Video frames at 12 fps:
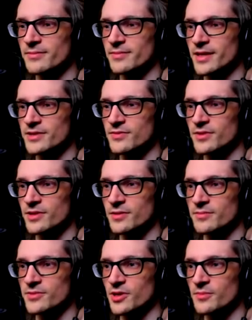Thanks for the
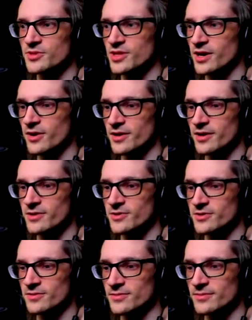jump scare, I
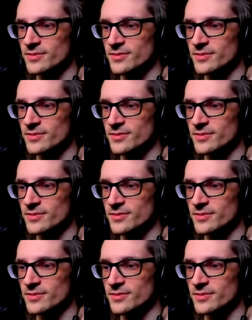guess.